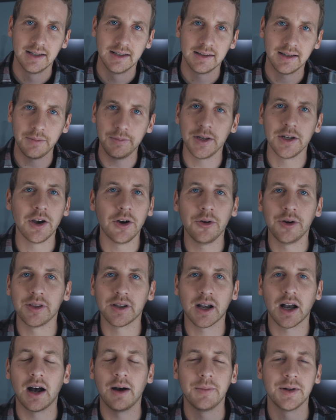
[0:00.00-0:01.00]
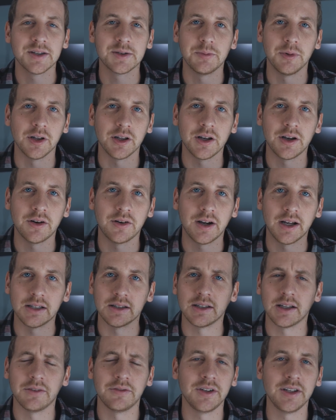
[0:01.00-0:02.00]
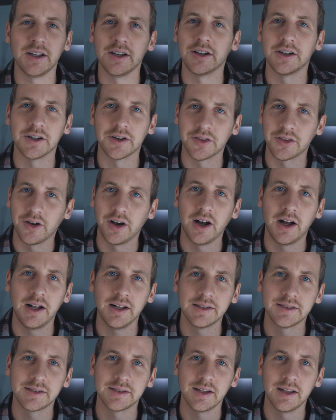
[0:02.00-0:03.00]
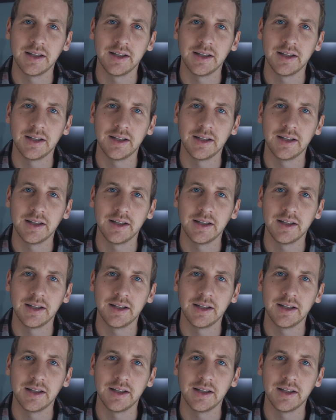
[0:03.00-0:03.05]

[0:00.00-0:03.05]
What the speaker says: Let me know in the comments below. I'd love to hear your thoughts.